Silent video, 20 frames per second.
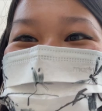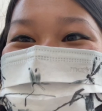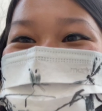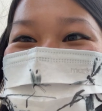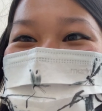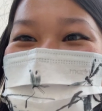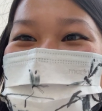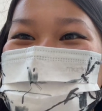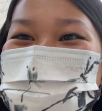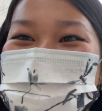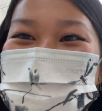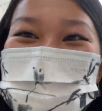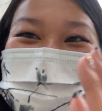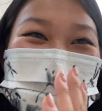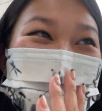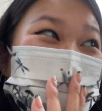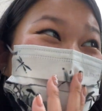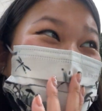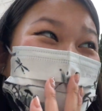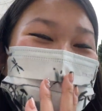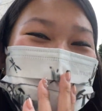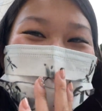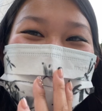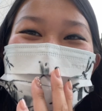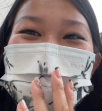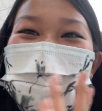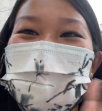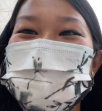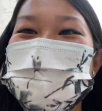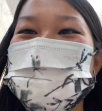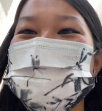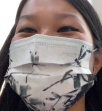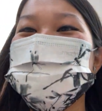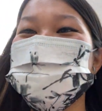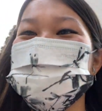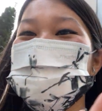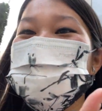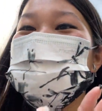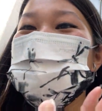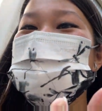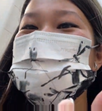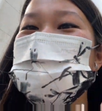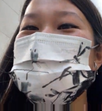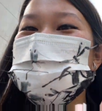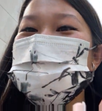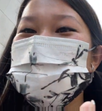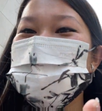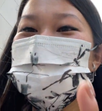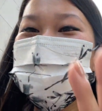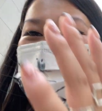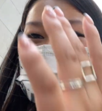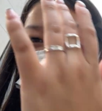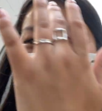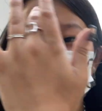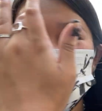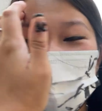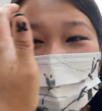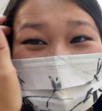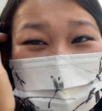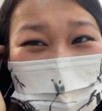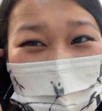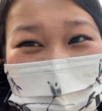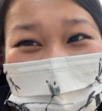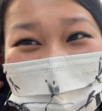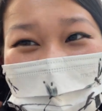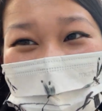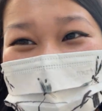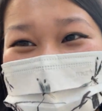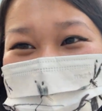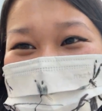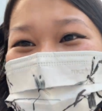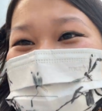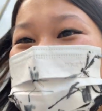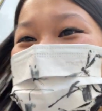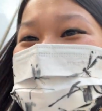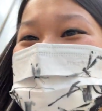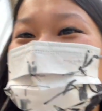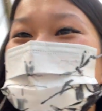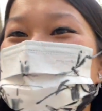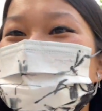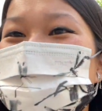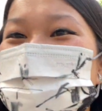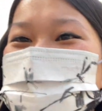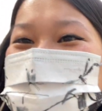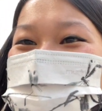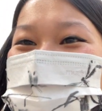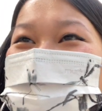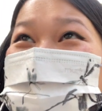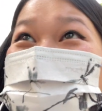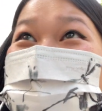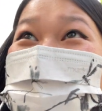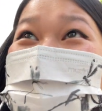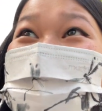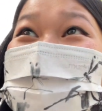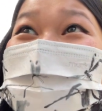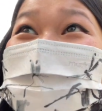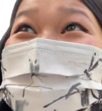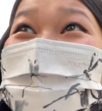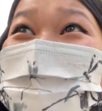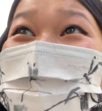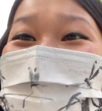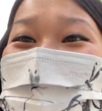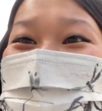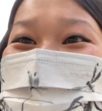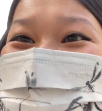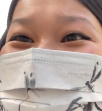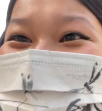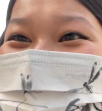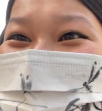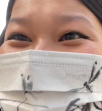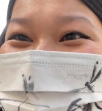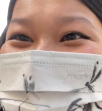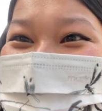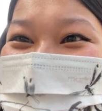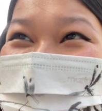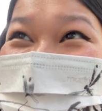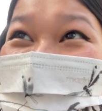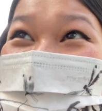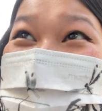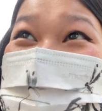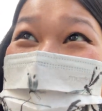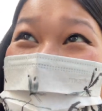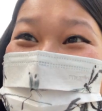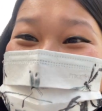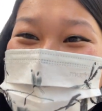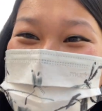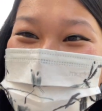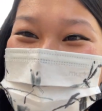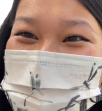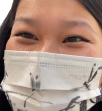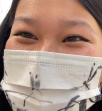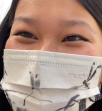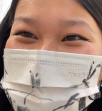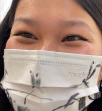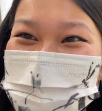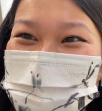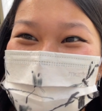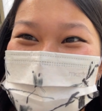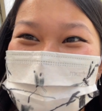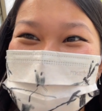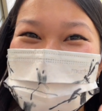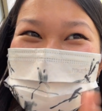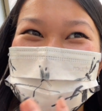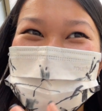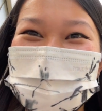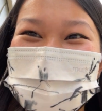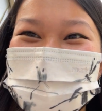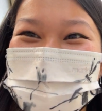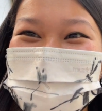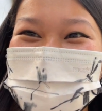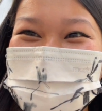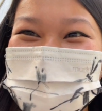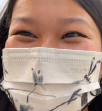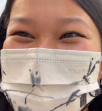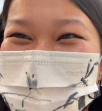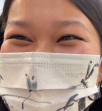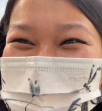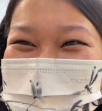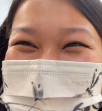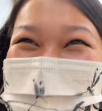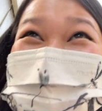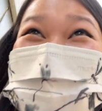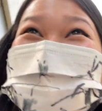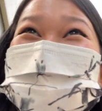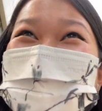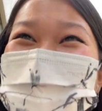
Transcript: So I'm gonna go in, and I don't know if I'll be able to film. I might ask to take a few pictures, but I'm gonna go in. They have bouncers at the door, so this is